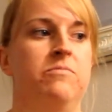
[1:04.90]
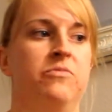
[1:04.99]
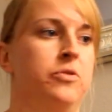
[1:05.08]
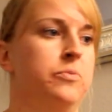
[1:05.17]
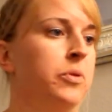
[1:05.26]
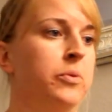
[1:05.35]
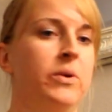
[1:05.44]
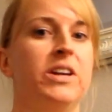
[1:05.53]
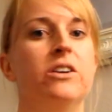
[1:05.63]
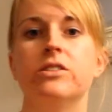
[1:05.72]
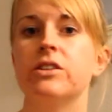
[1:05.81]
from 3
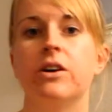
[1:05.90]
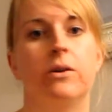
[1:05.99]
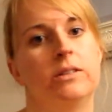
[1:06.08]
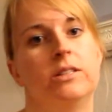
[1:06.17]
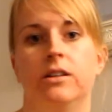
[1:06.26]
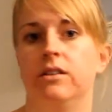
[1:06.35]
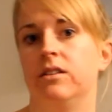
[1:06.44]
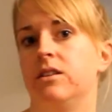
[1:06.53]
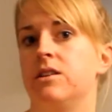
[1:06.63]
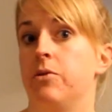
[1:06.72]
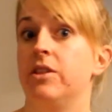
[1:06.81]
years ago until,
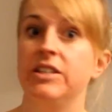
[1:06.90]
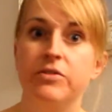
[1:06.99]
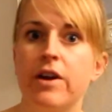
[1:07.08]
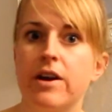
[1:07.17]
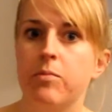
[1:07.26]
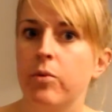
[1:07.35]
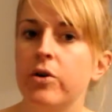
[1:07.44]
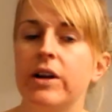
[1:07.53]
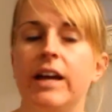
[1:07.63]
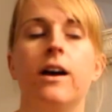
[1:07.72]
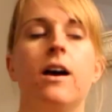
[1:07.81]
you know, this very
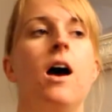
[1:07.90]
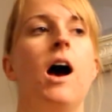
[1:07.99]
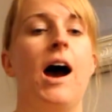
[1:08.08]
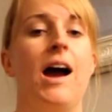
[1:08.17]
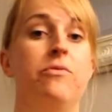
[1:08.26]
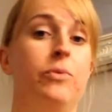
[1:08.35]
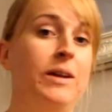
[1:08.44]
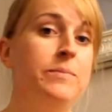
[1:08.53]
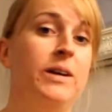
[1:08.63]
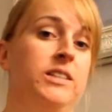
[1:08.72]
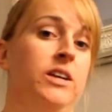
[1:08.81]
morning, I've weighed
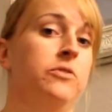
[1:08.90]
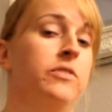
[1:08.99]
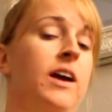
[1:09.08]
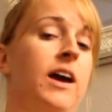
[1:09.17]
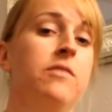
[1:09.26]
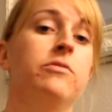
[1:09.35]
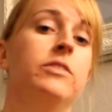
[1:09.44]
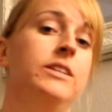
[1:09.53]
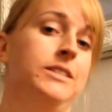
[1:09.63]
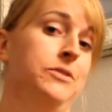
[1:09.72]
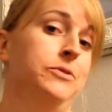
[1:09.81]
myself every
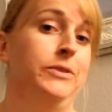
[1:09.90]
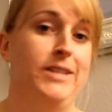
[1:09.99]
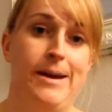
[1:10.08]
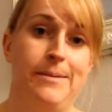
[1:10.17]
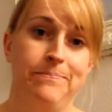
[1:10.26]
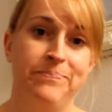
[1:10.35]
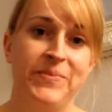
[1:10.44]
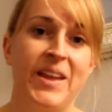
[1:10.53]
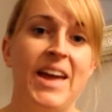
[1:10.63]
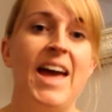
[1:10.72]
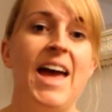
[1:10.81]
single day.
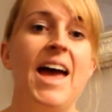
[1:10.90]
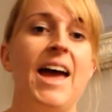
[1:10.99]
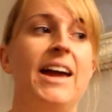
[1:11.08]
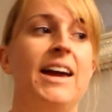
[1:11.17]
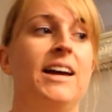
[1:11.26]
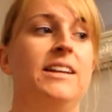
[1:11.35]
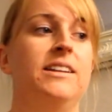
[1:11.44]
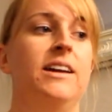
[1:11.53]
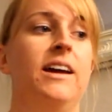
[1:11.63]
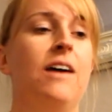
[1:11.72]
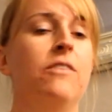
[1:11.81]
And
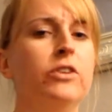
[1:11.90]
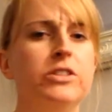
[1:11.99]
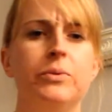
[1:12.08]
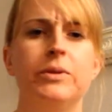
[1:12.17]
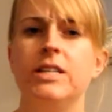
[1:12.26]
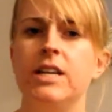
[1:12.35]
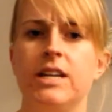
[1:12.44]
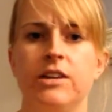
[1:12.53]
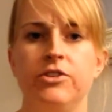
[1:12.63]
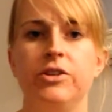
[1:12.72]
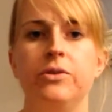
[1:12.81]
at first it wasn't an
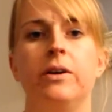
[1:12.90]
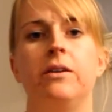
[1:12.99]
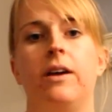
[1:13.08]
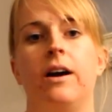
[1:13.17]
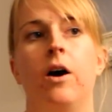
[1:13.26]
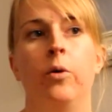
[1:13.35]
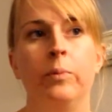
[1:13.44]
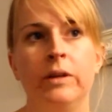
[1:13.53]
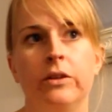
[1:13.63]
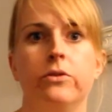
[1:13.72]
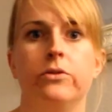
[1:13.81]
issue. It helped
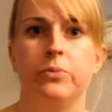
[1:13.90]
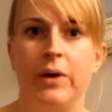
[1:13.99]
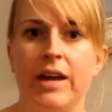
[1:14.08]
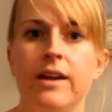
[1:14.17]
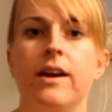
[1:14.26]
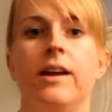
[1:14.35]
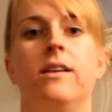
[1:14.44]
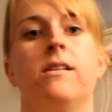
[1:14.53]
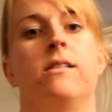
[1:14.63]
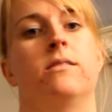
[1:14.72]
me lose weight, and